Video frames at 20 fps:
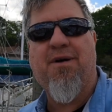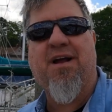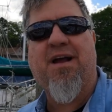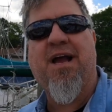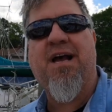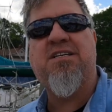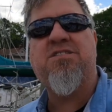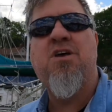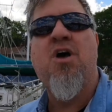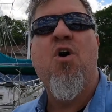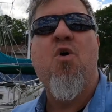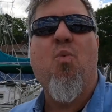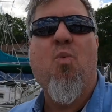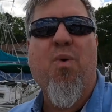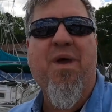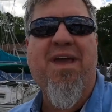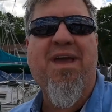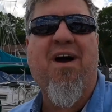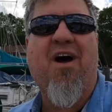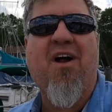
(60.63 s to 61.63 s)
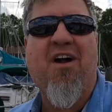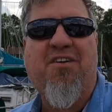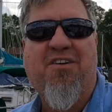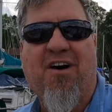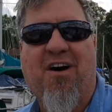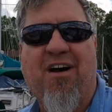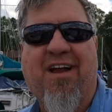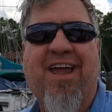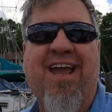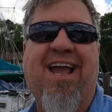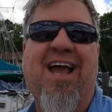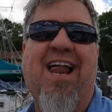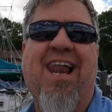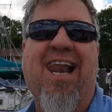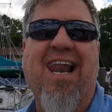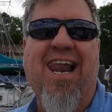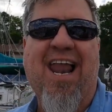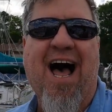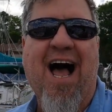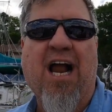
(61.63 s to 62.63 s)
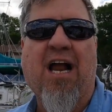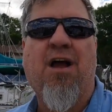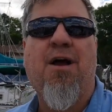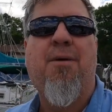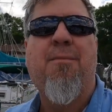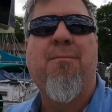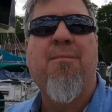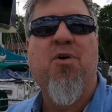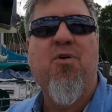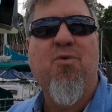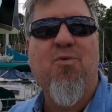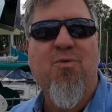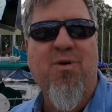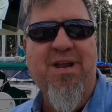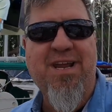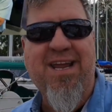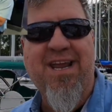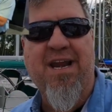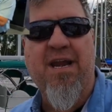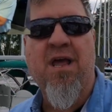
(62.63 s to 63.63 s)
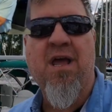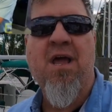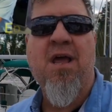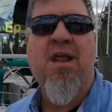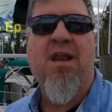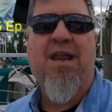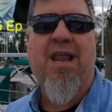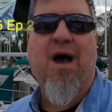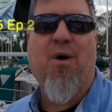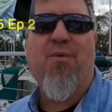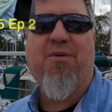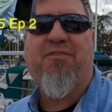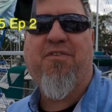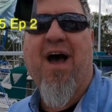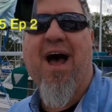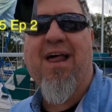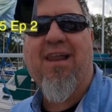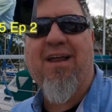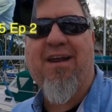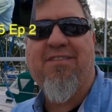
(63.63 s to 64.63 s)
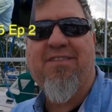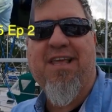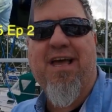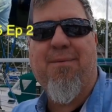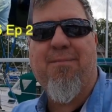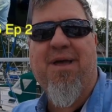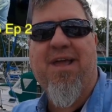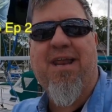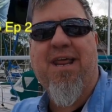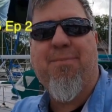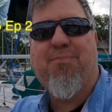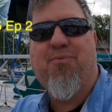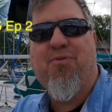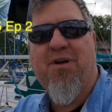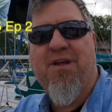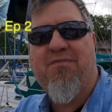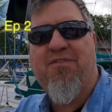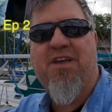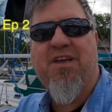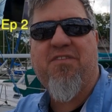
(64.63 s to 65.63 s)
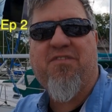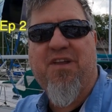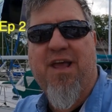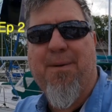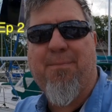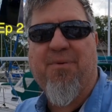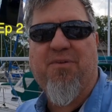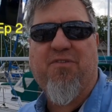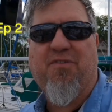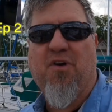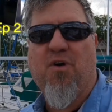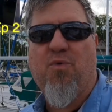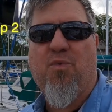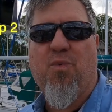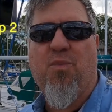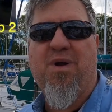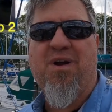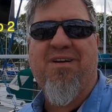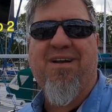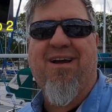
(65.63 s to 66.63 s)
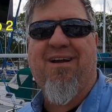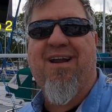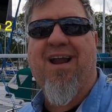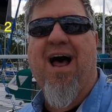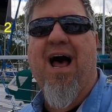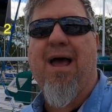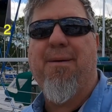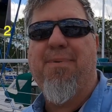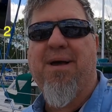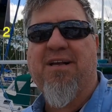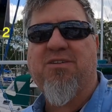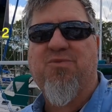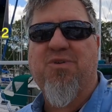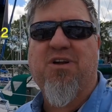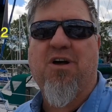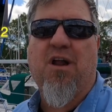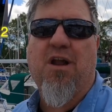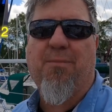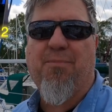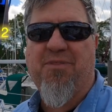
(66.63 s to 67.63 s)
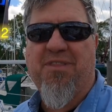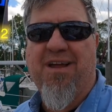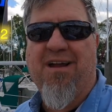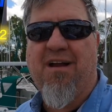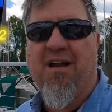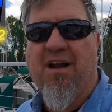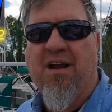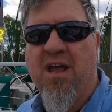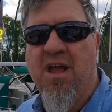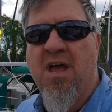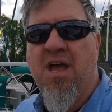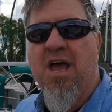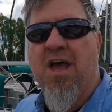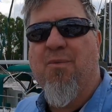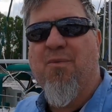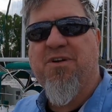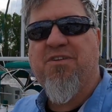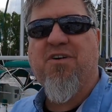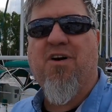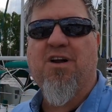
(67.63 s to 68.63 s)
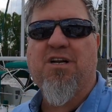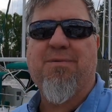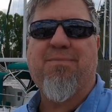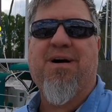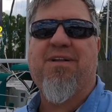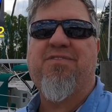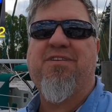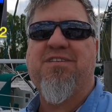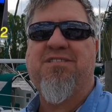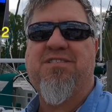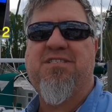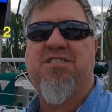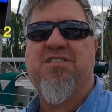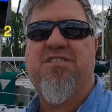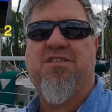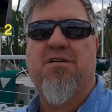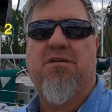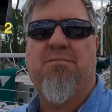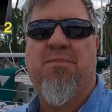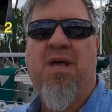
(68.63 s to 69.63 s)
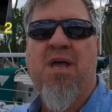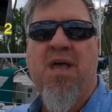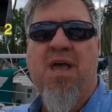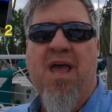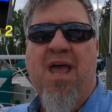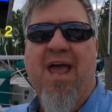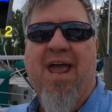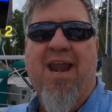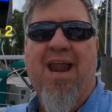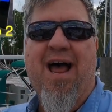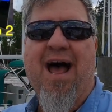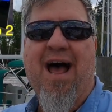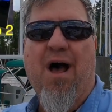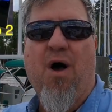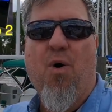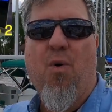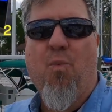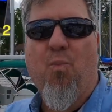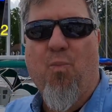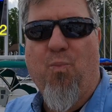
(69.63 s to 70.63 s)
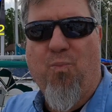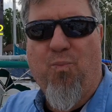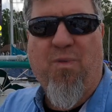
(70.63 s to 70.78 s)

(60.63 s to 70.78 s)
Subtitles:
about, guys? We are talking Locmarine. Now, we've highlighted them in a previous episode when we were down at IBEX. We caught up with Eric and we talked about their system and how